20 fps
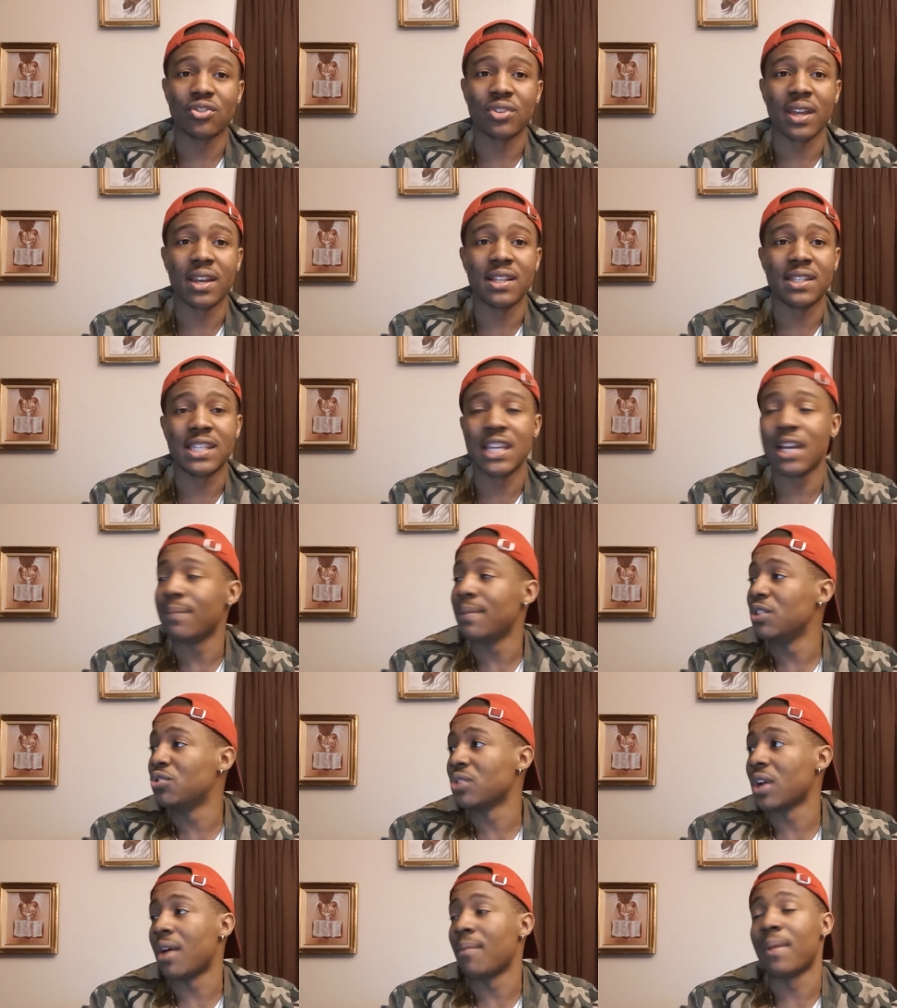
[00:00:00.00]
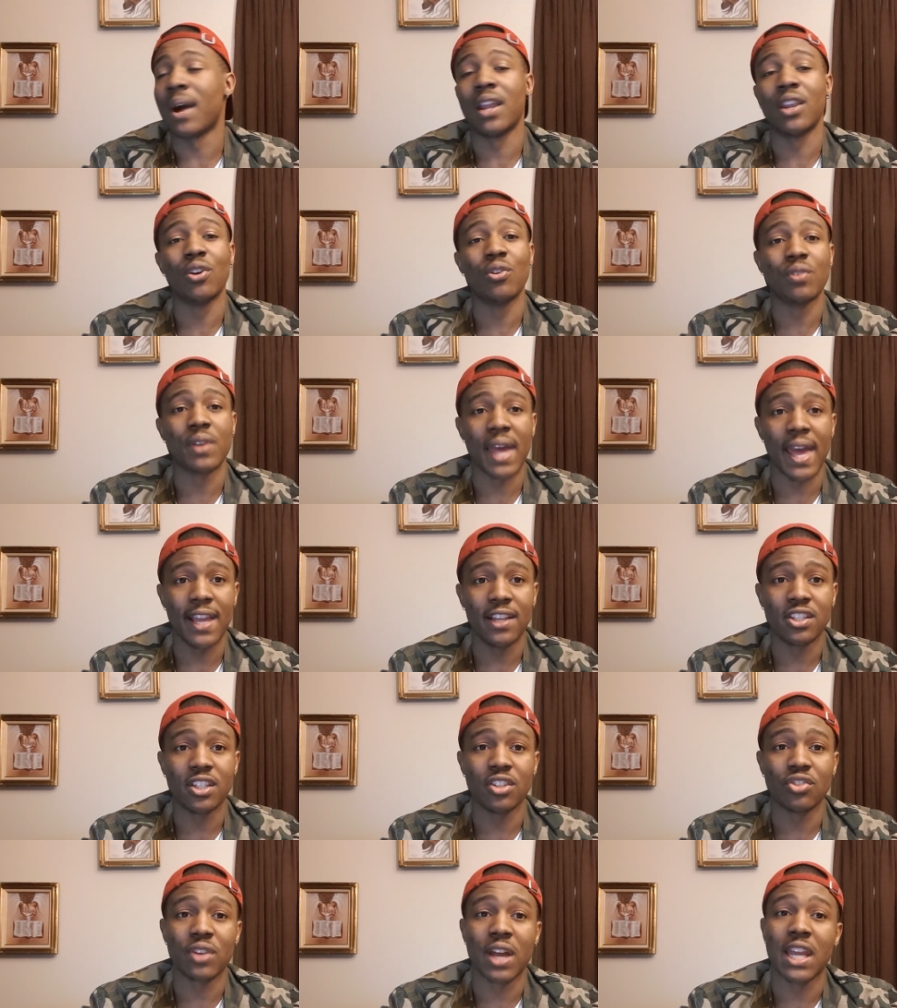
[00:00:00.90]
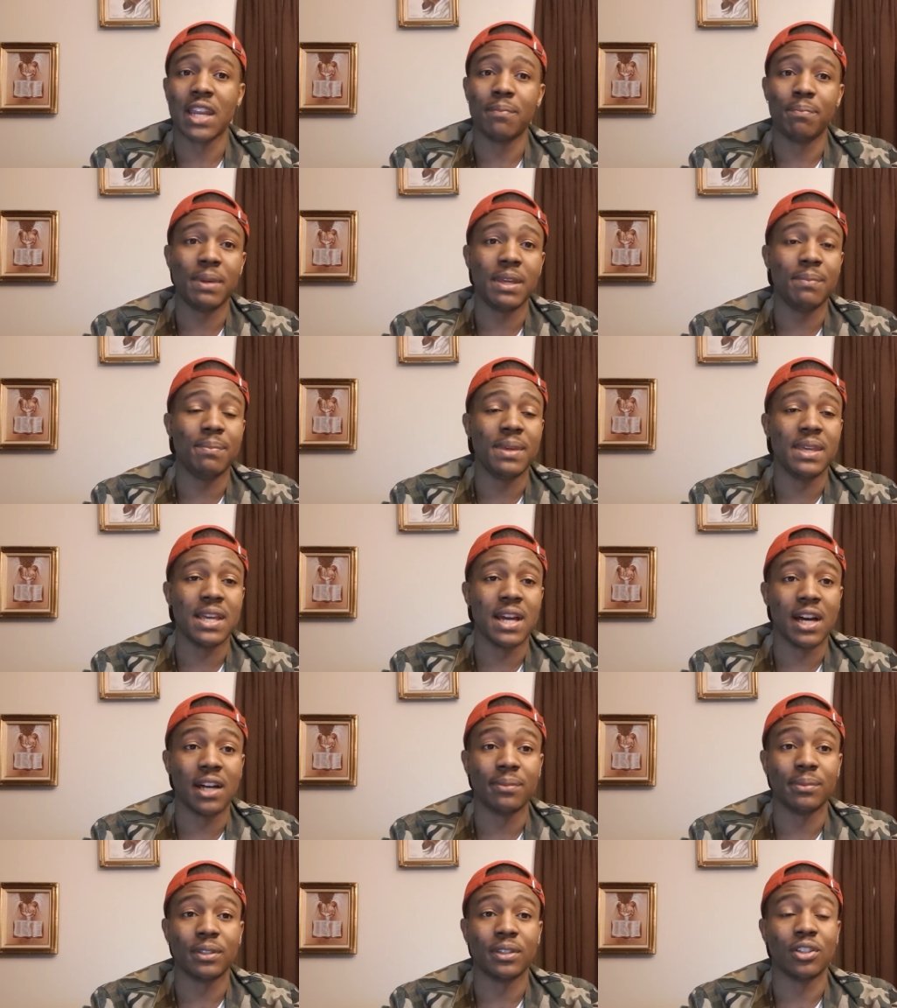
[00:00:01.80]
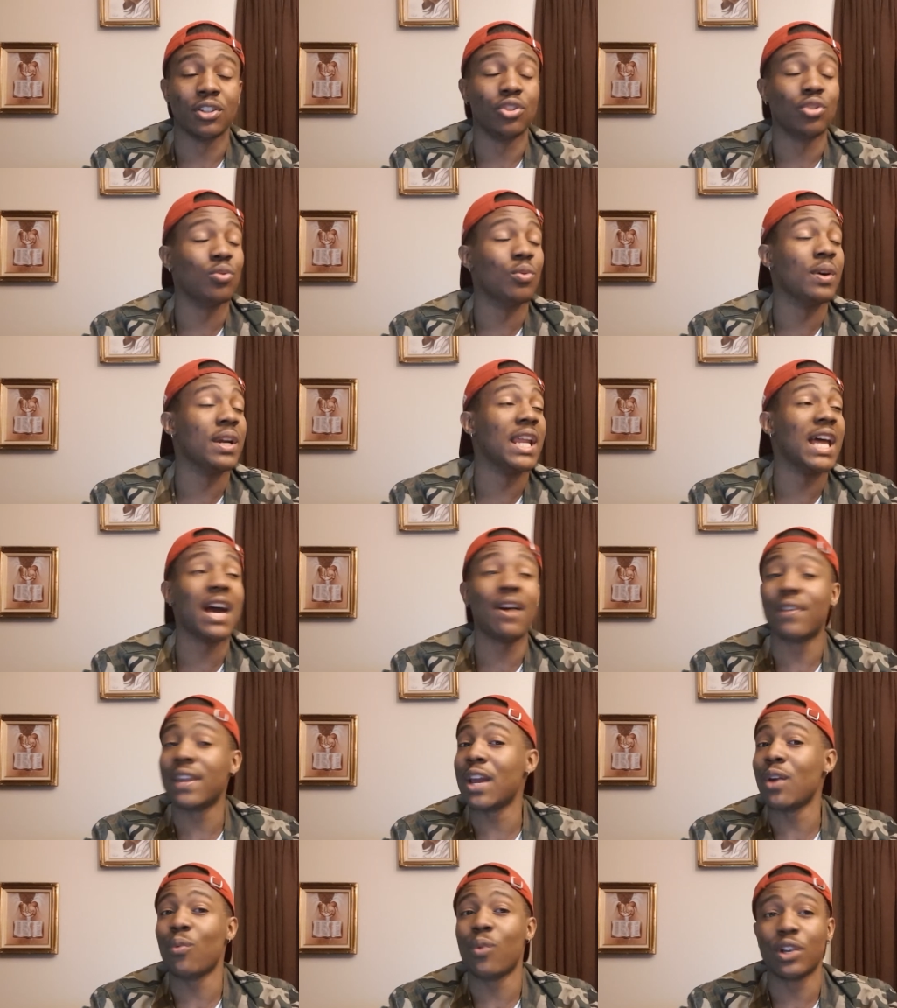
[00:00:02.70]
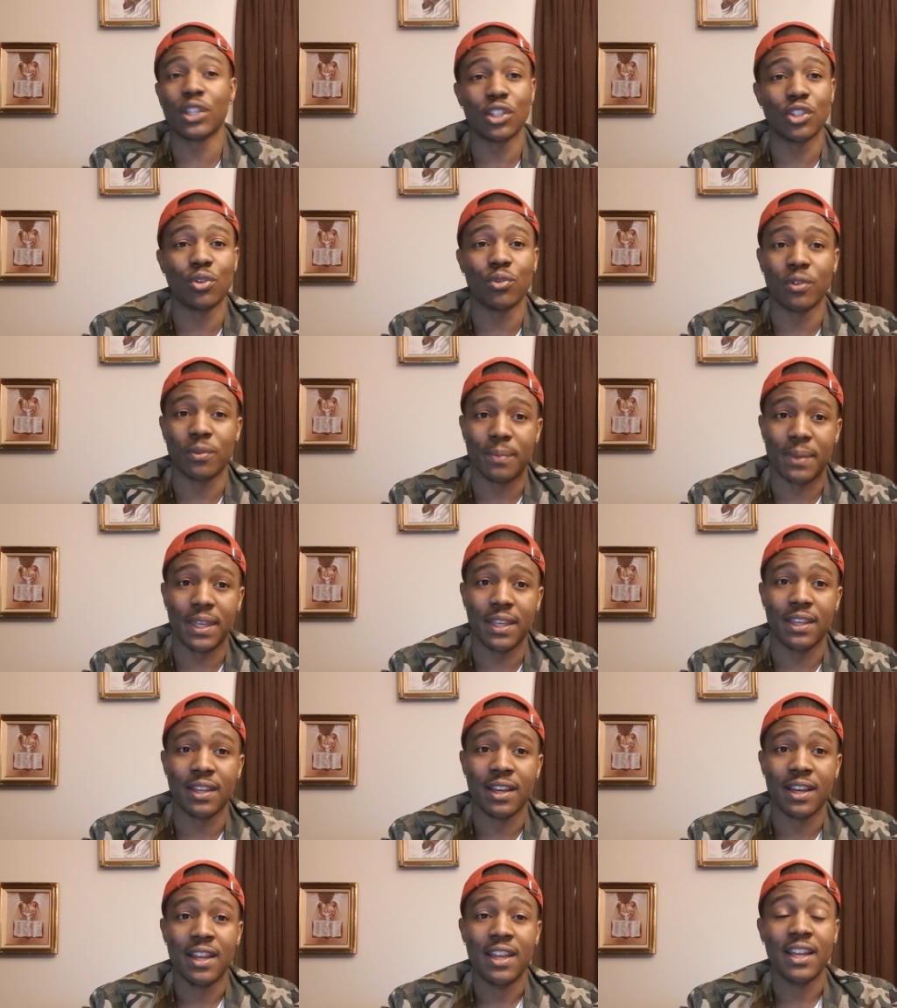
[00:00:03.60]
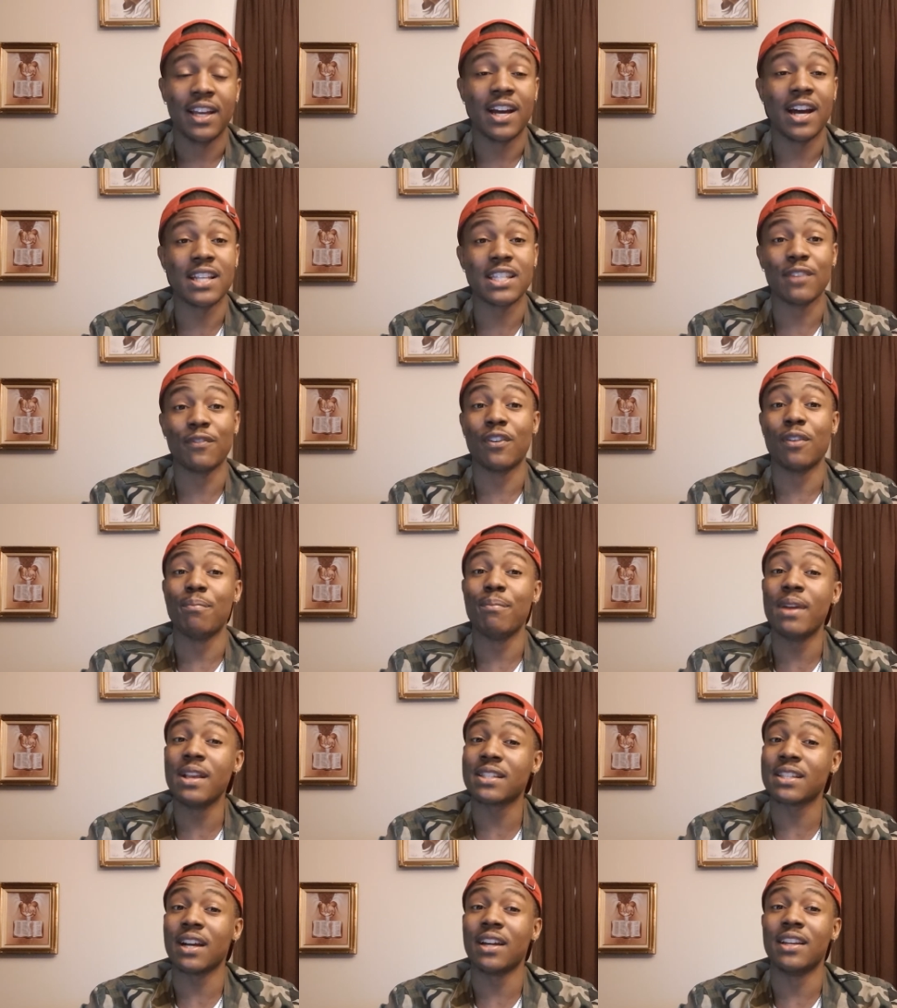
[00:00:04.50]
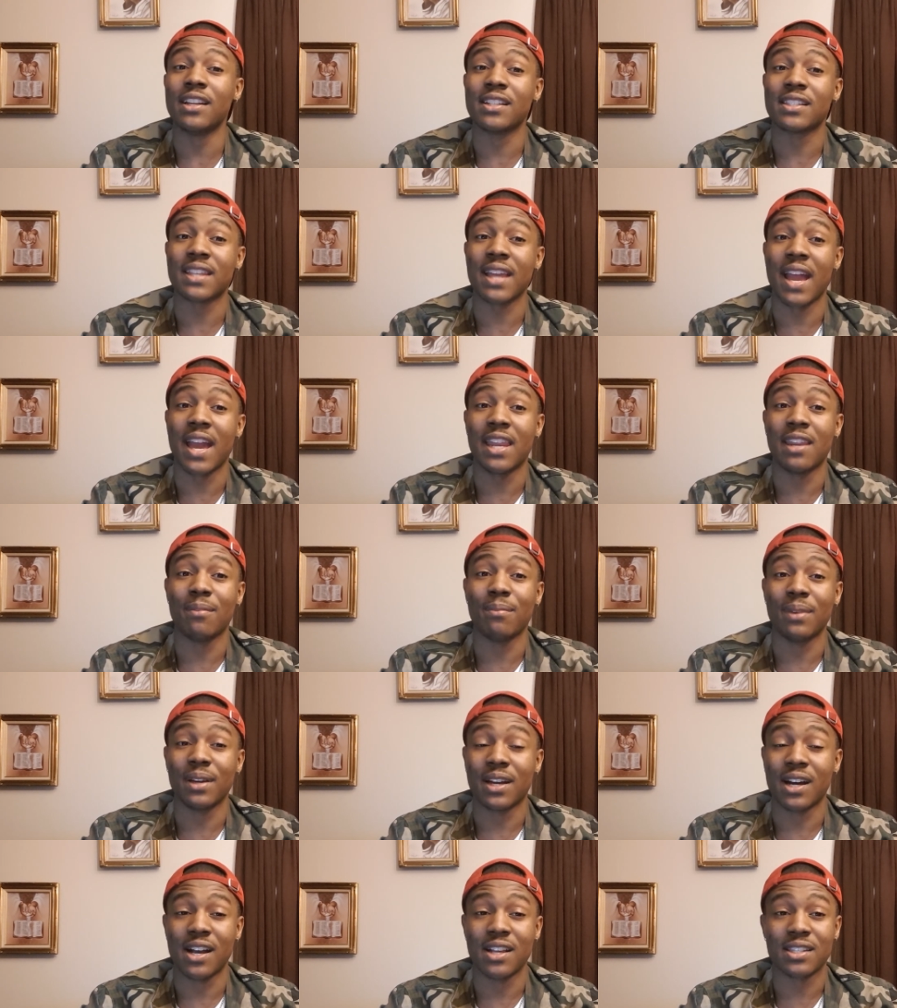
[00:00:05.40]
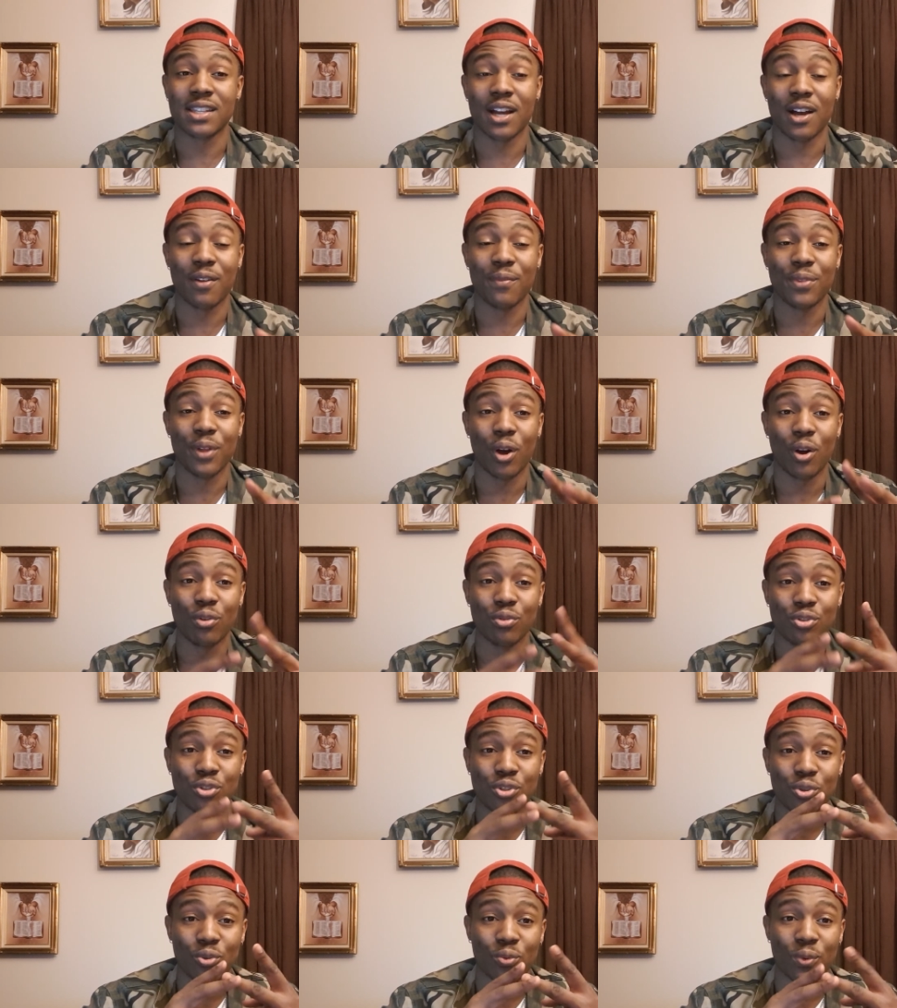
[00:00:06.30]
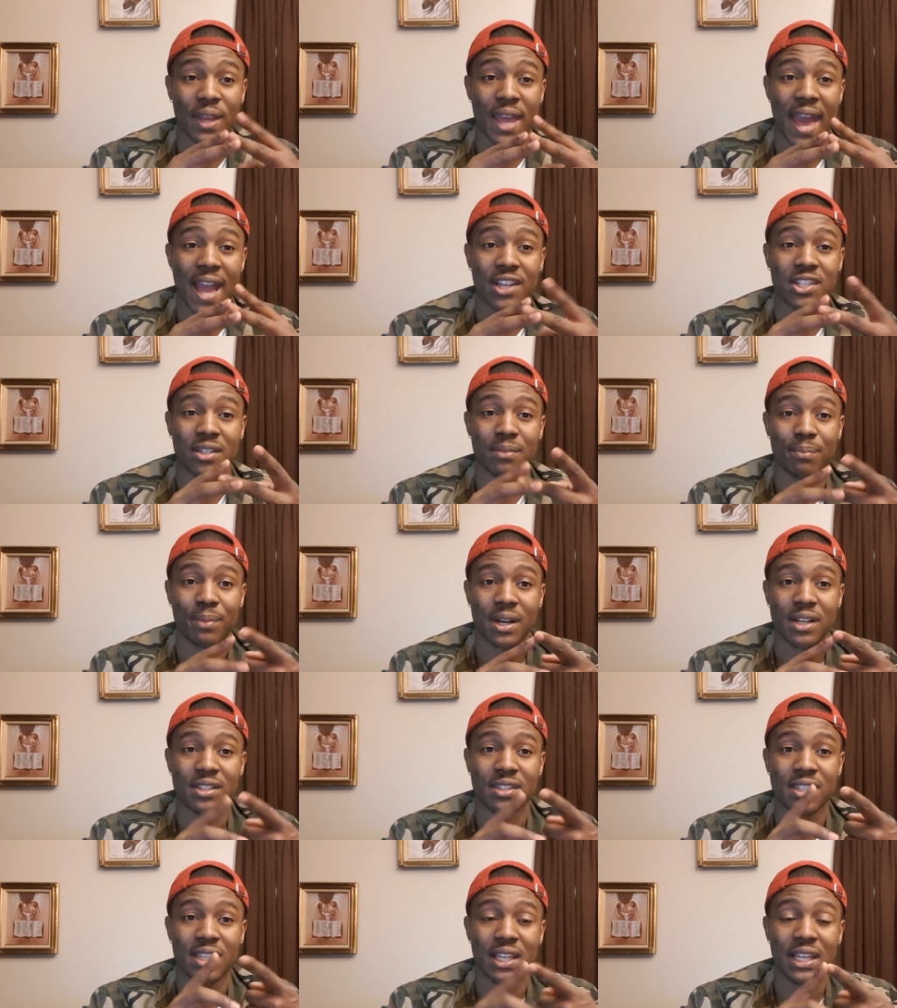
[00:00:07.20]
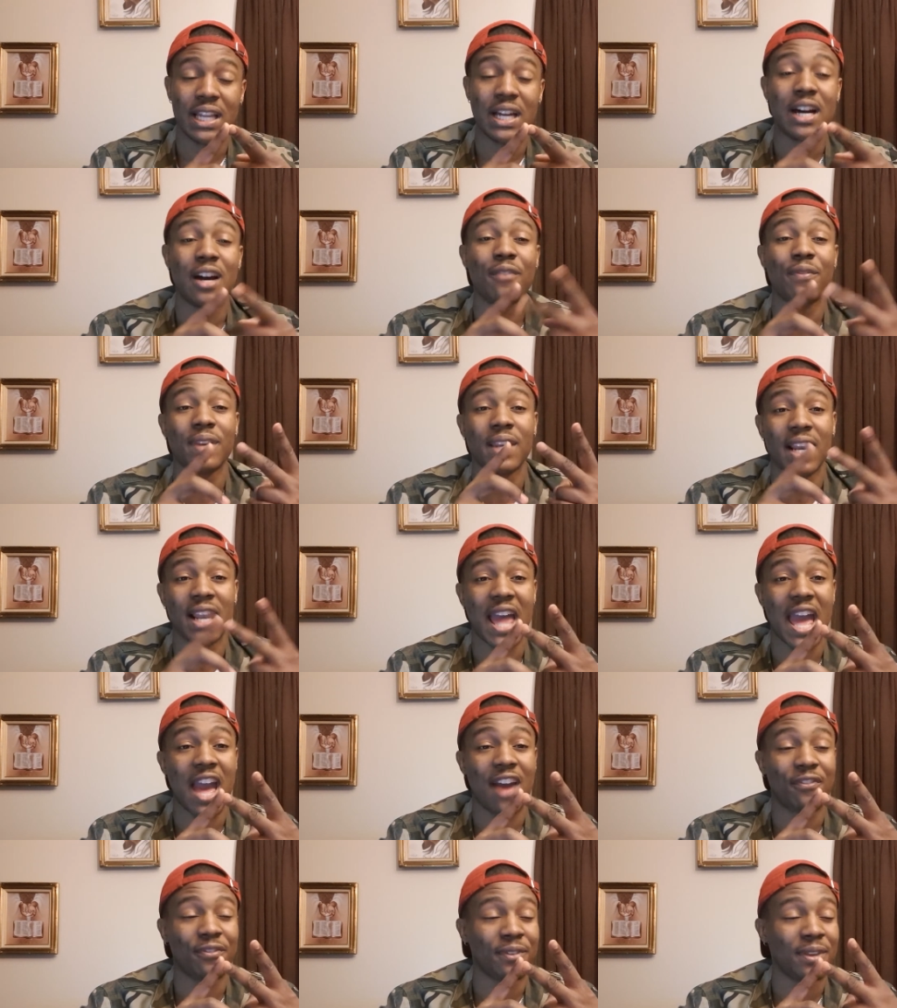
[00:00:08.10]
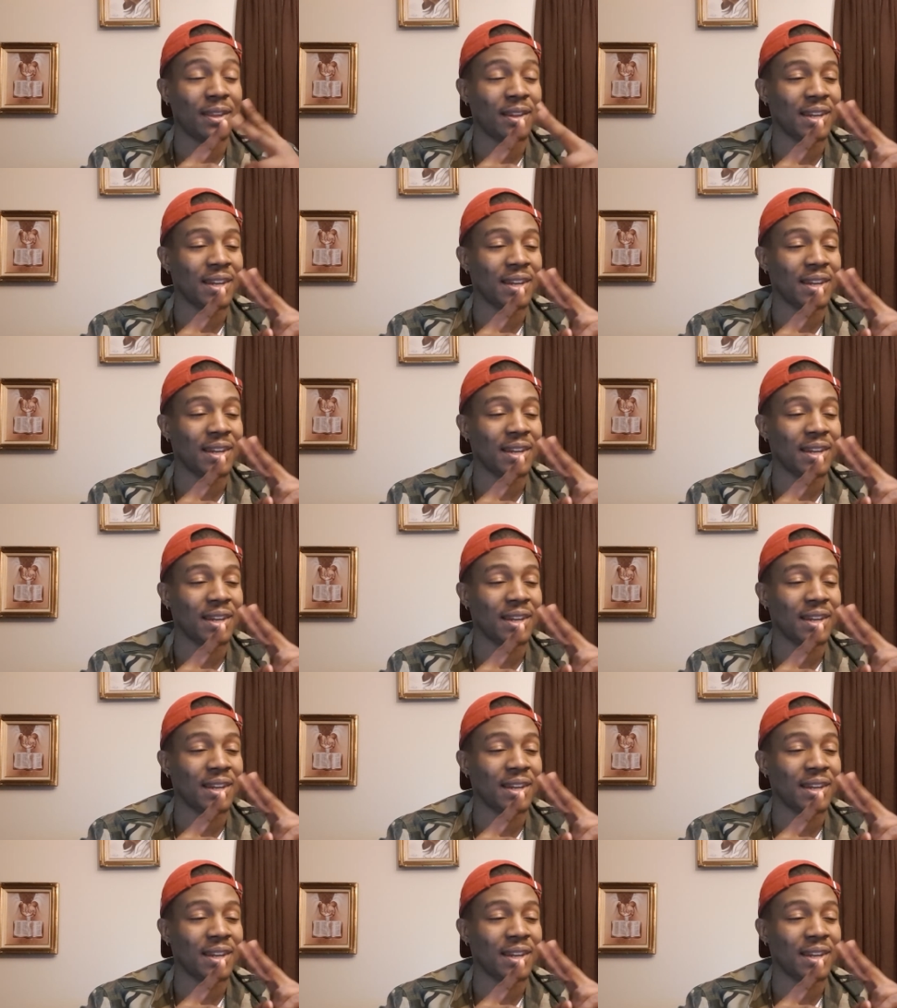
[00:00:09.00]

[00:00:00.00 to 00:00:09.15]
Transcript: trying to tell me drop my location, trying to beat me up or do whatever they want to do to me because of a misunderstanding because of those two reaction buttons, the love and the laugh,